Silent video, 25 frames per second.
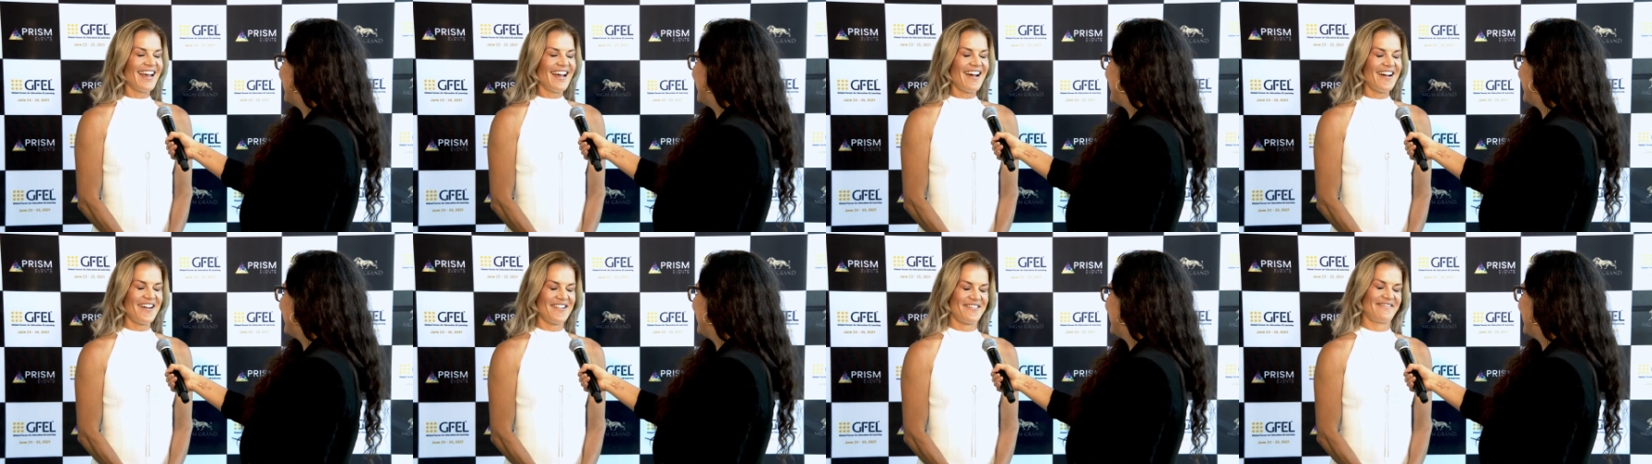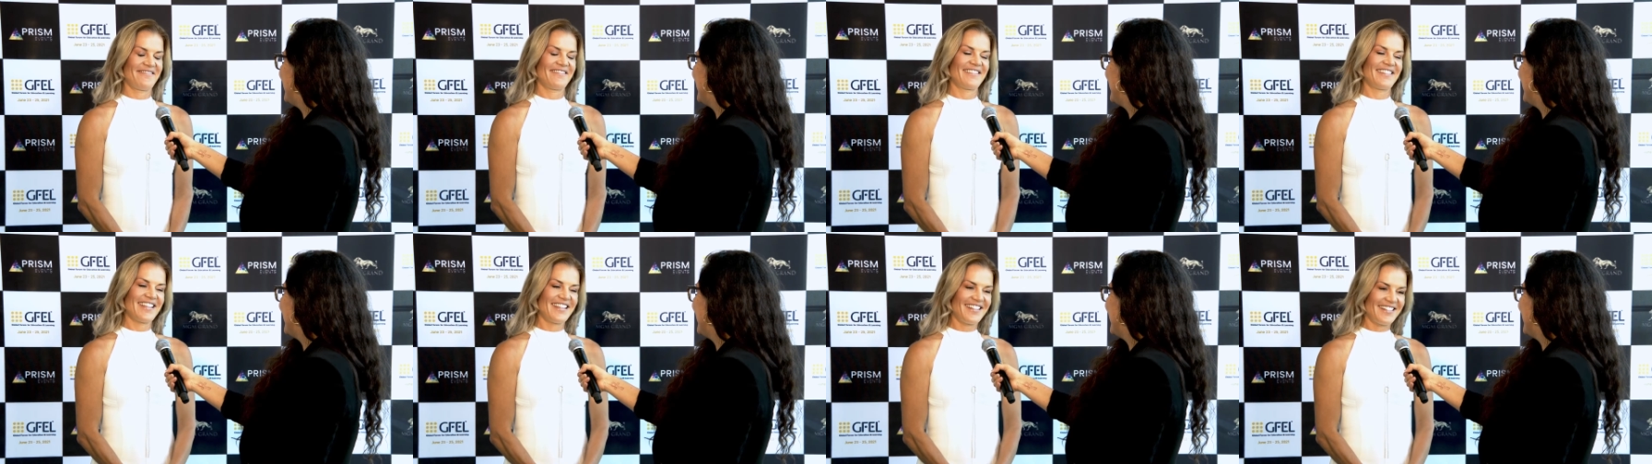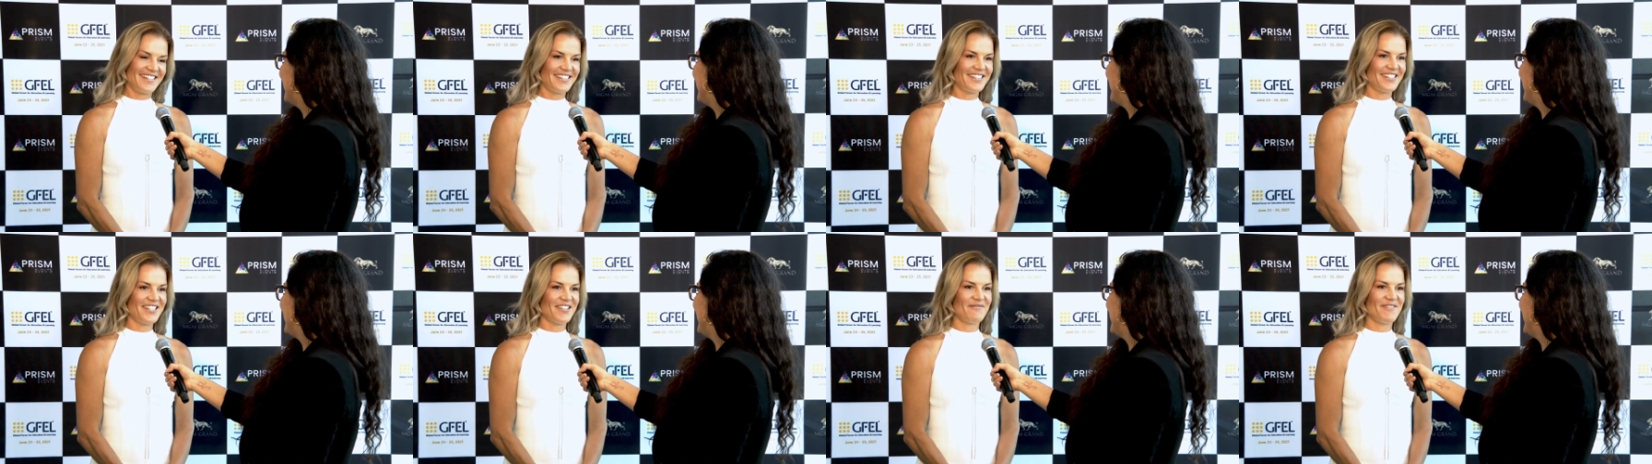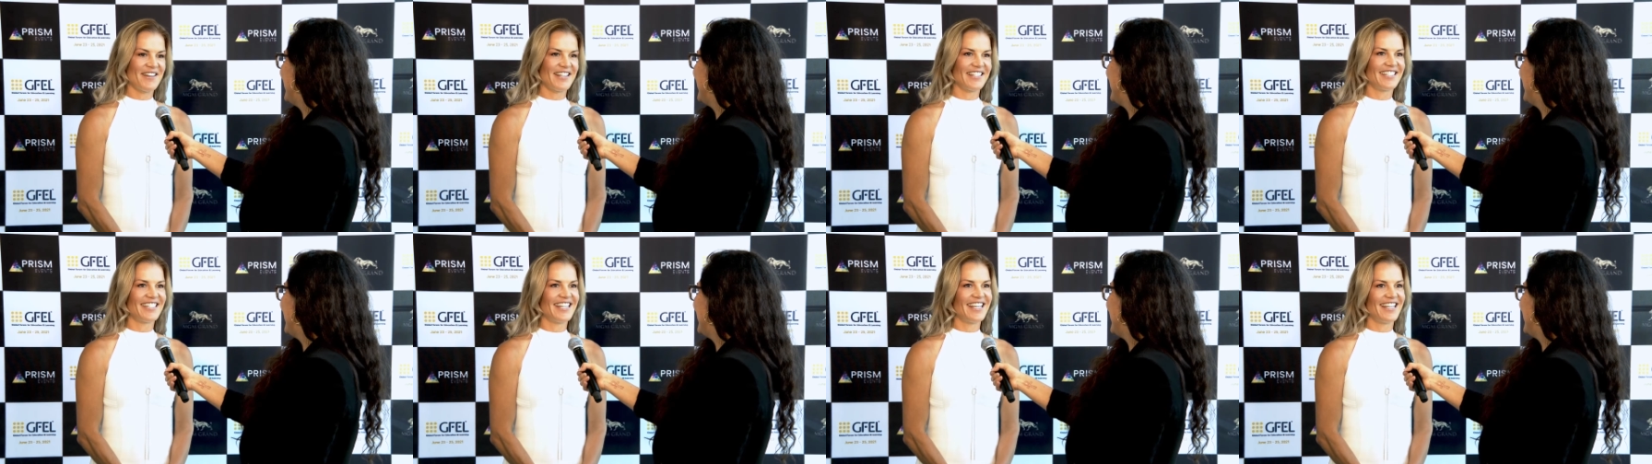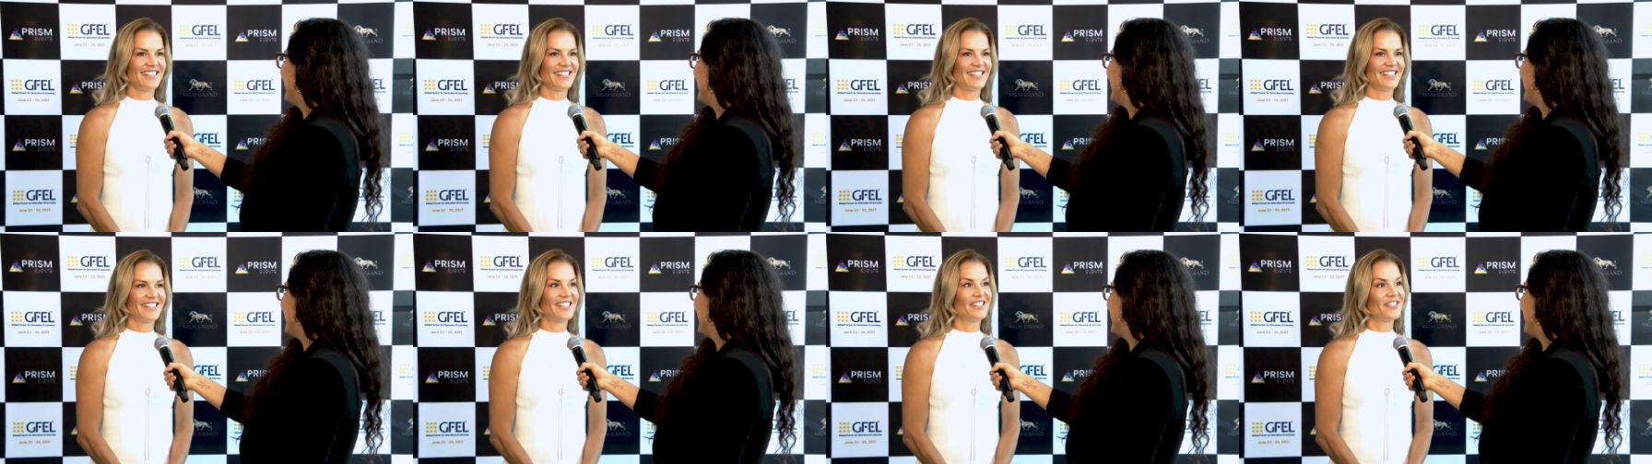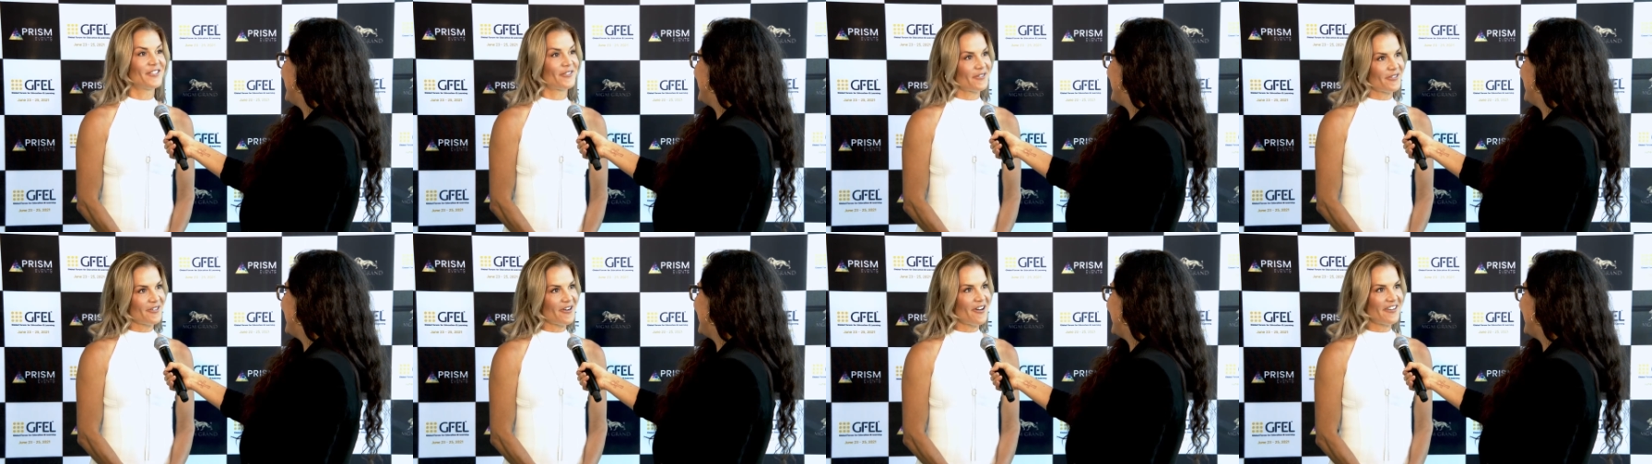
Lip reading: Oh, thank you so much. Yes, it's a true